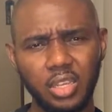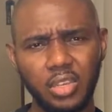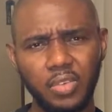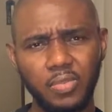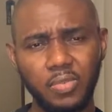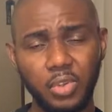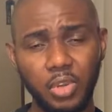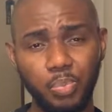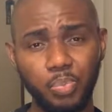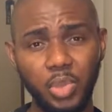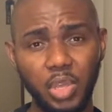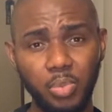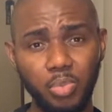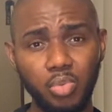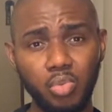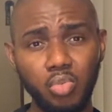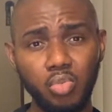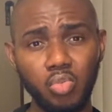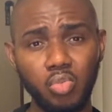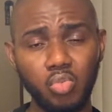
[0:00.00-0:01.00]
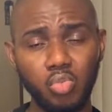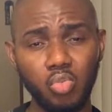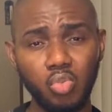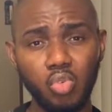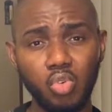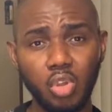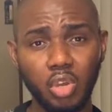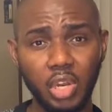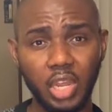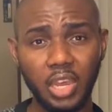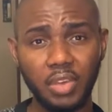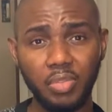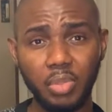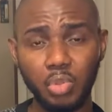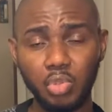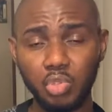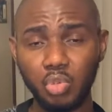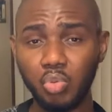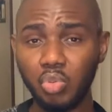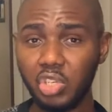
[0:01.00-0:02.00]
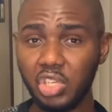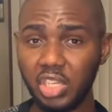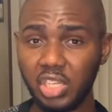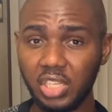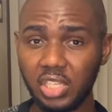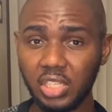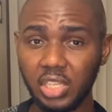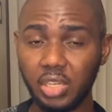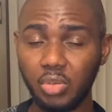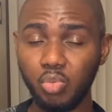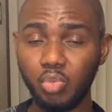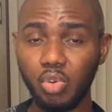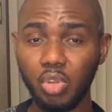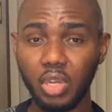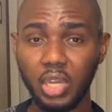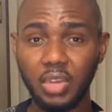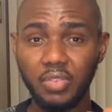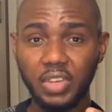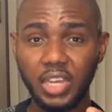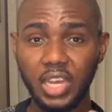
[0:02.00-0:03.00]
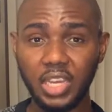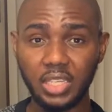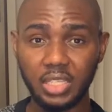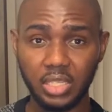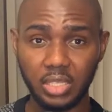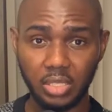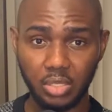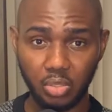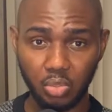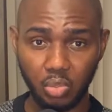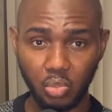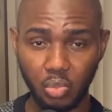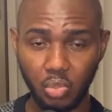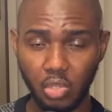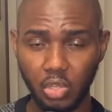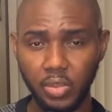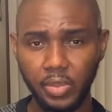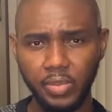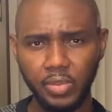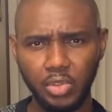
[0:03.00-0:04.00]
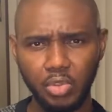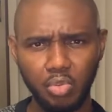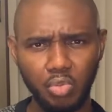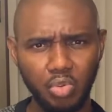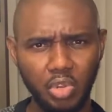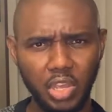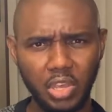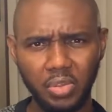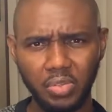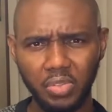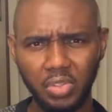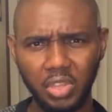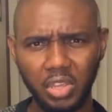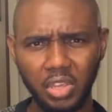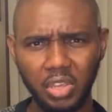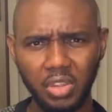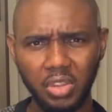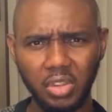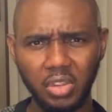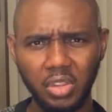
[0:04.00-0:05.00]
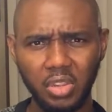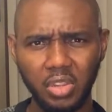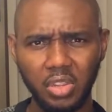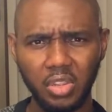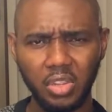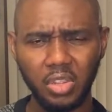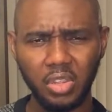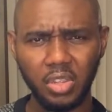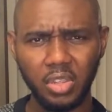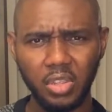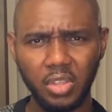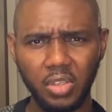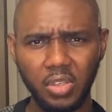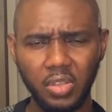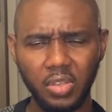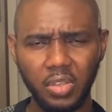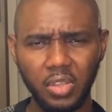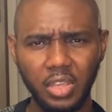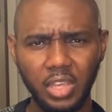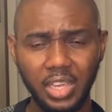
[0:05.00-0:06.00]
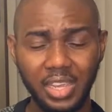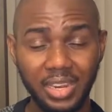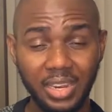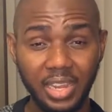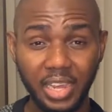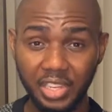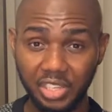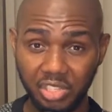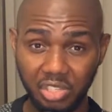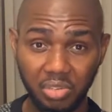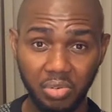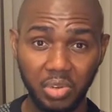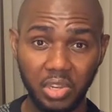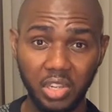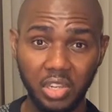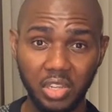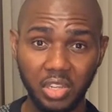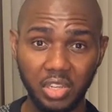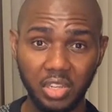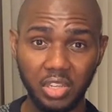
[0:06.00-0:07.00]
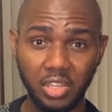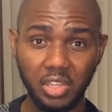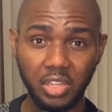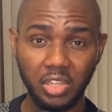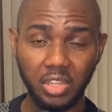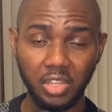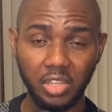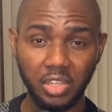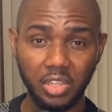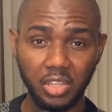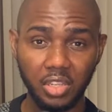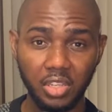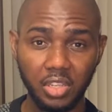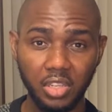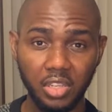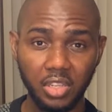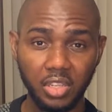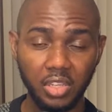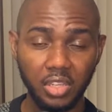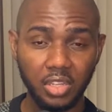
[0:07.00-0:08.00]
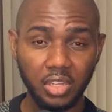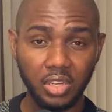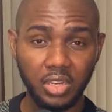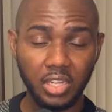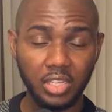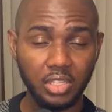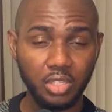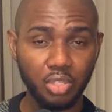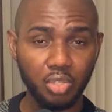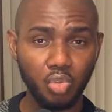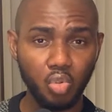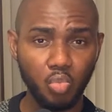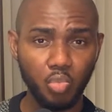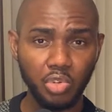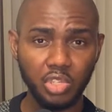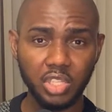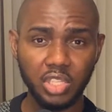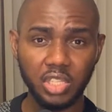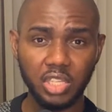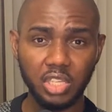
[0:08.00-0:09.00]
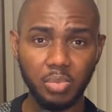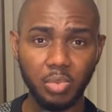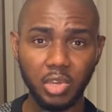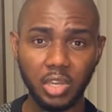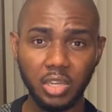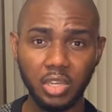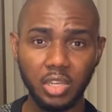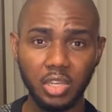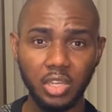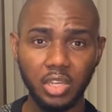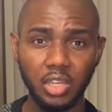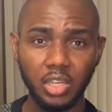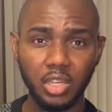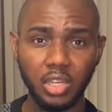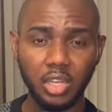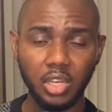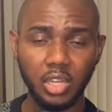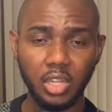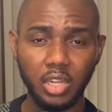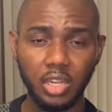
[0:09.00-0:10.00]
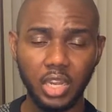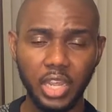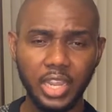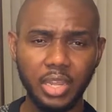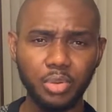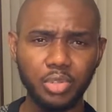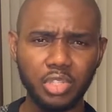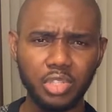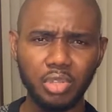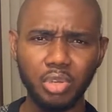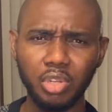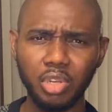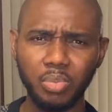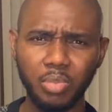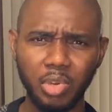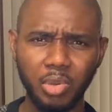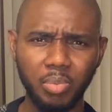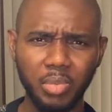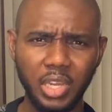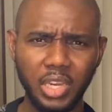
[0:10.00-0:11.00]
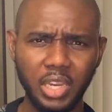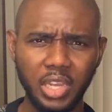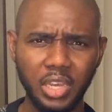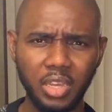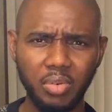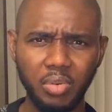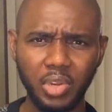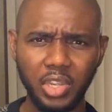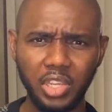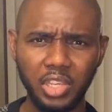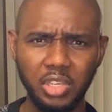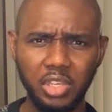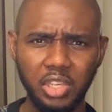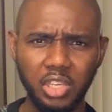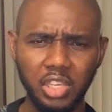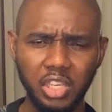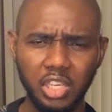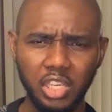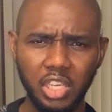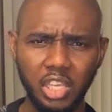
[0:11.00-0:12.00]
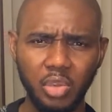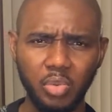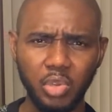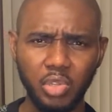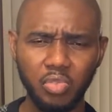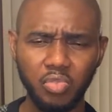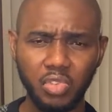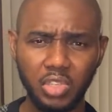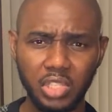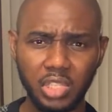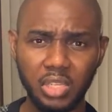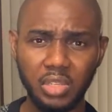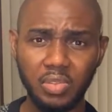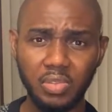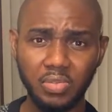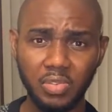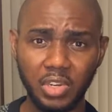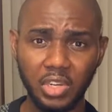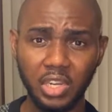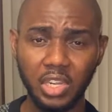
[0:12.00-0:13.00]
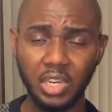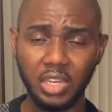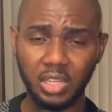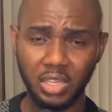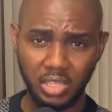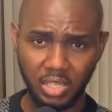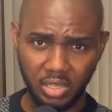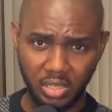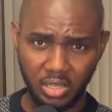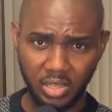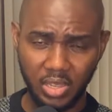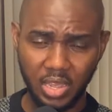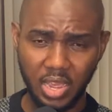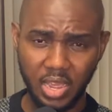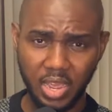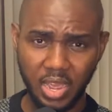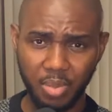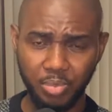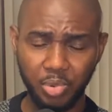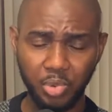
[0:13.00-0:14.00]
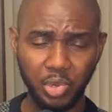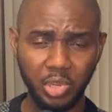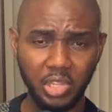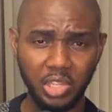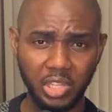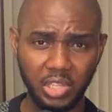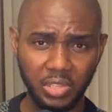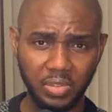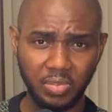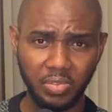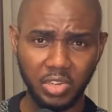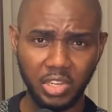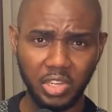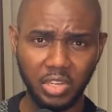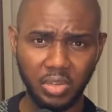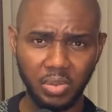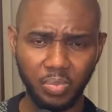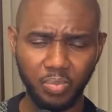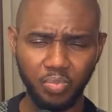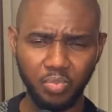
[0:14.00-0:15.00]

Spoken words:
for the people who don't have those good genes and who don't have access to good healthcare in Nigeria, there's so much stigma. Like I was talking about my dad, right? He went to visit his friend, and apparently his friend's